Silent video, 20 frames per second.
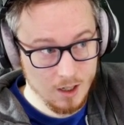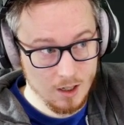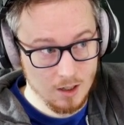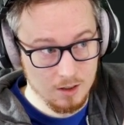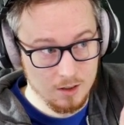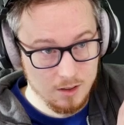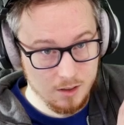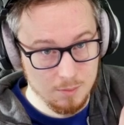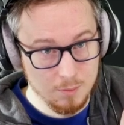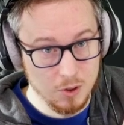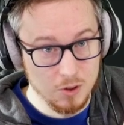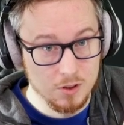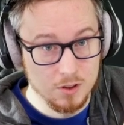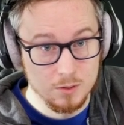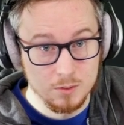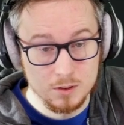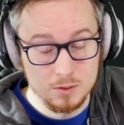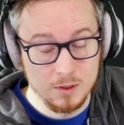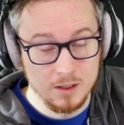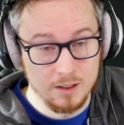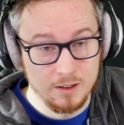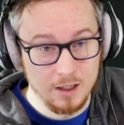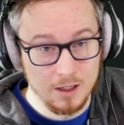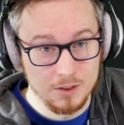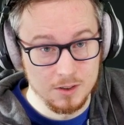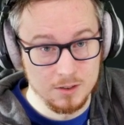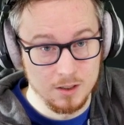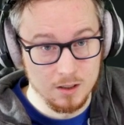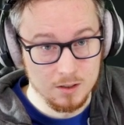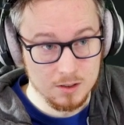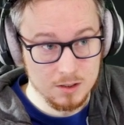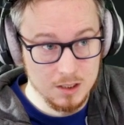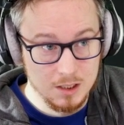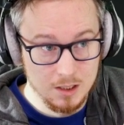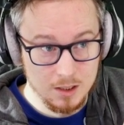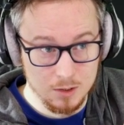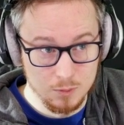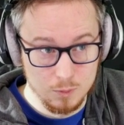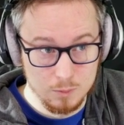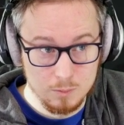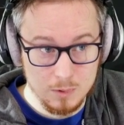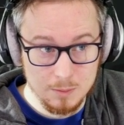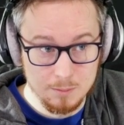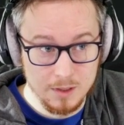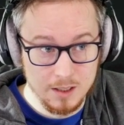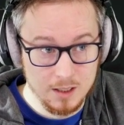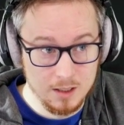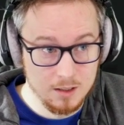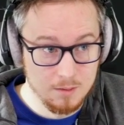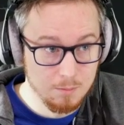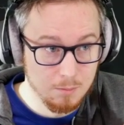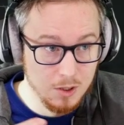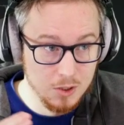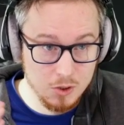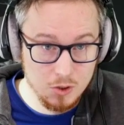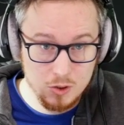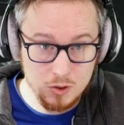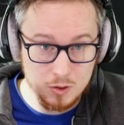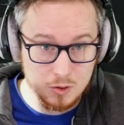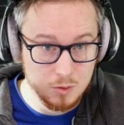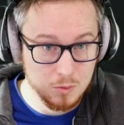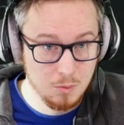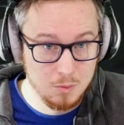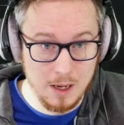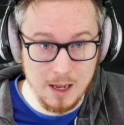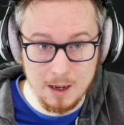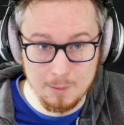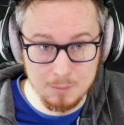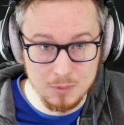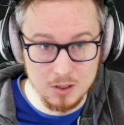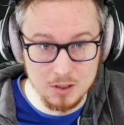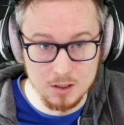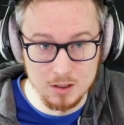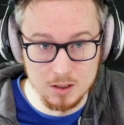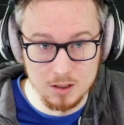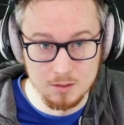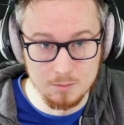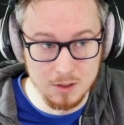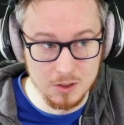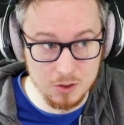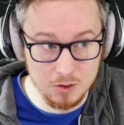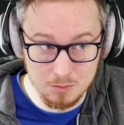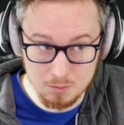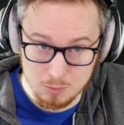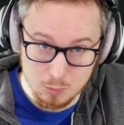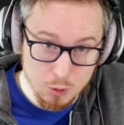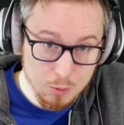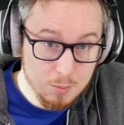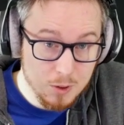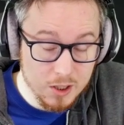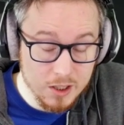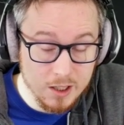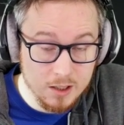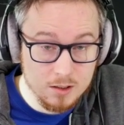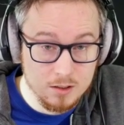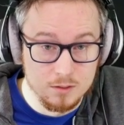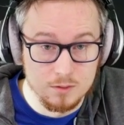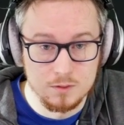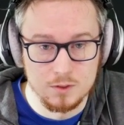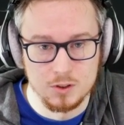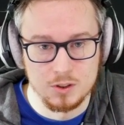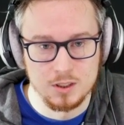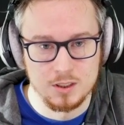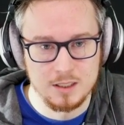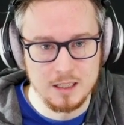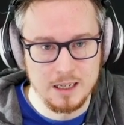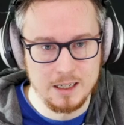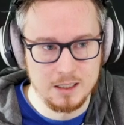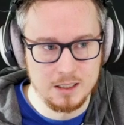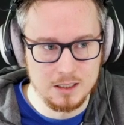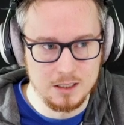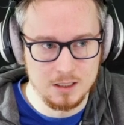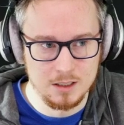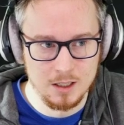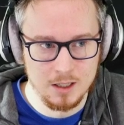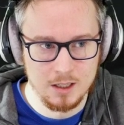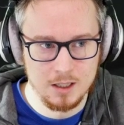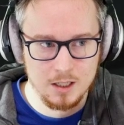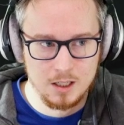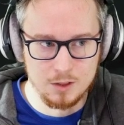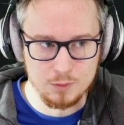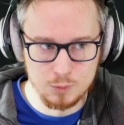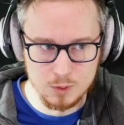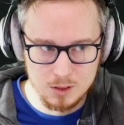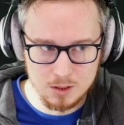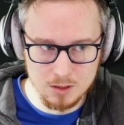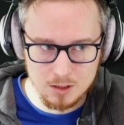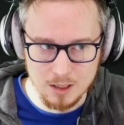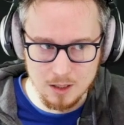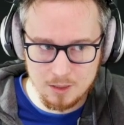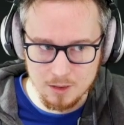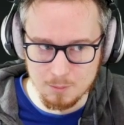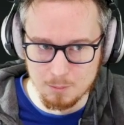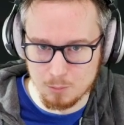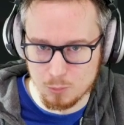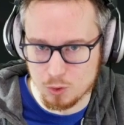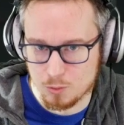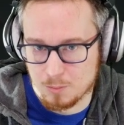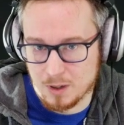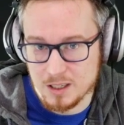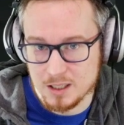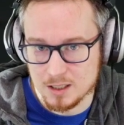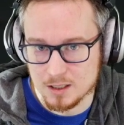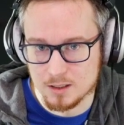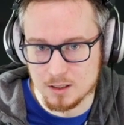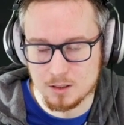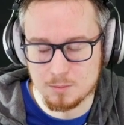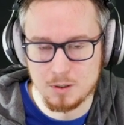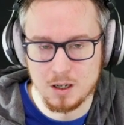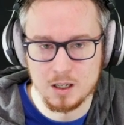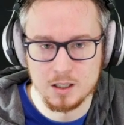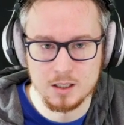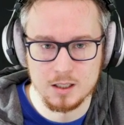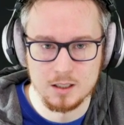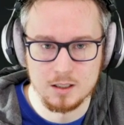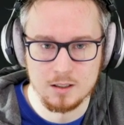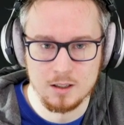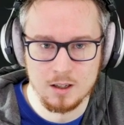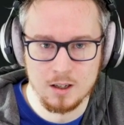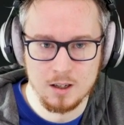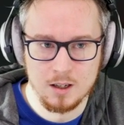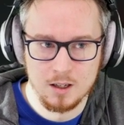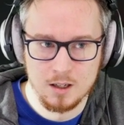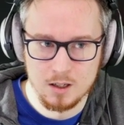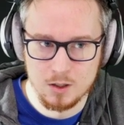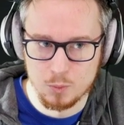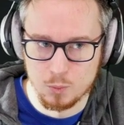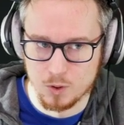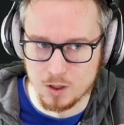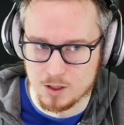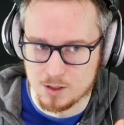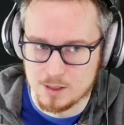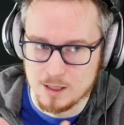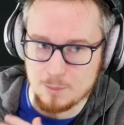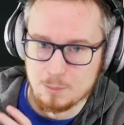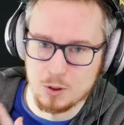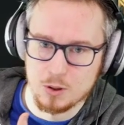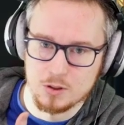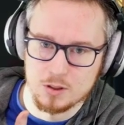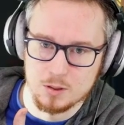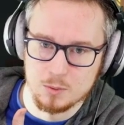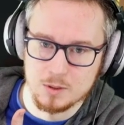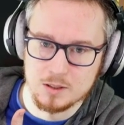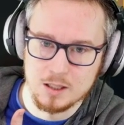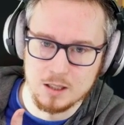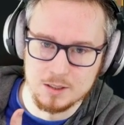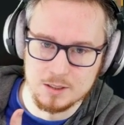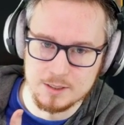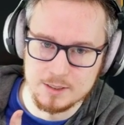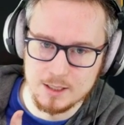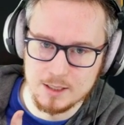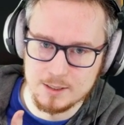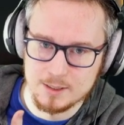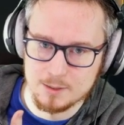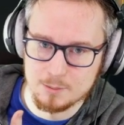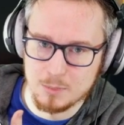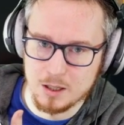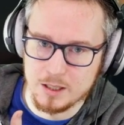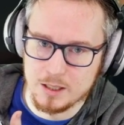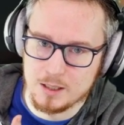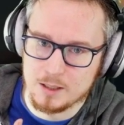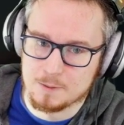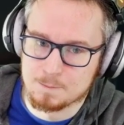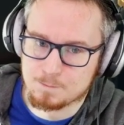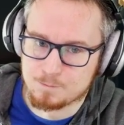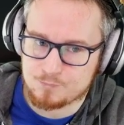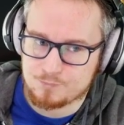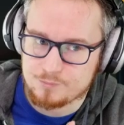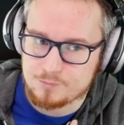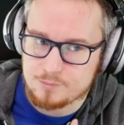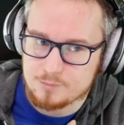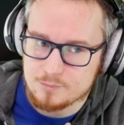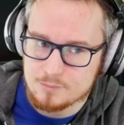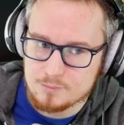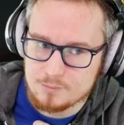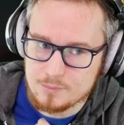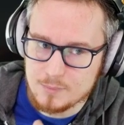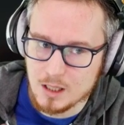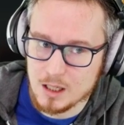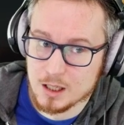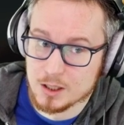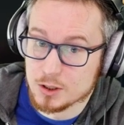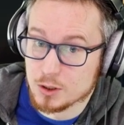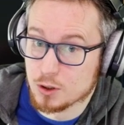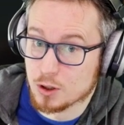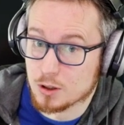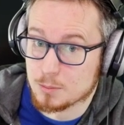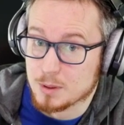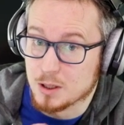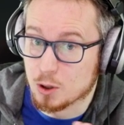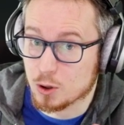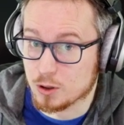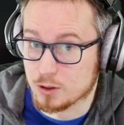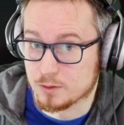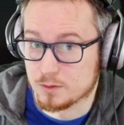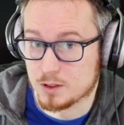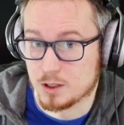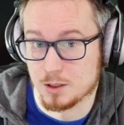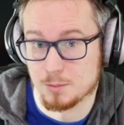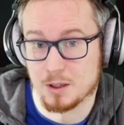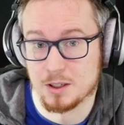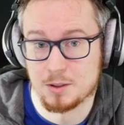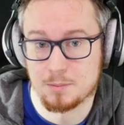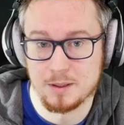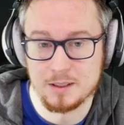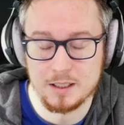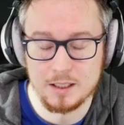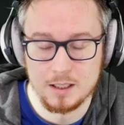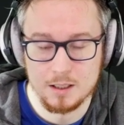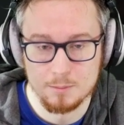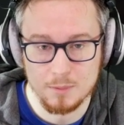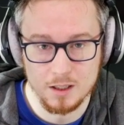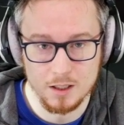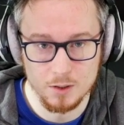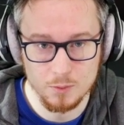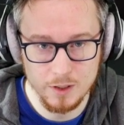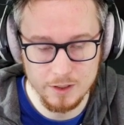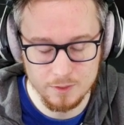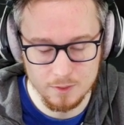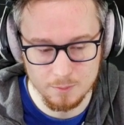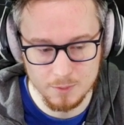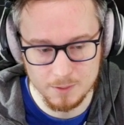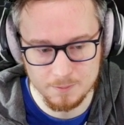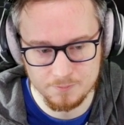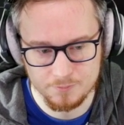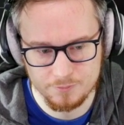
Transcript: this person with $20,000 a year would be made much happier and much more productive for society if we could get them more money in their pocket, whereas that person with tons and tons of money isn't going to be hurt very much by taking money away from them.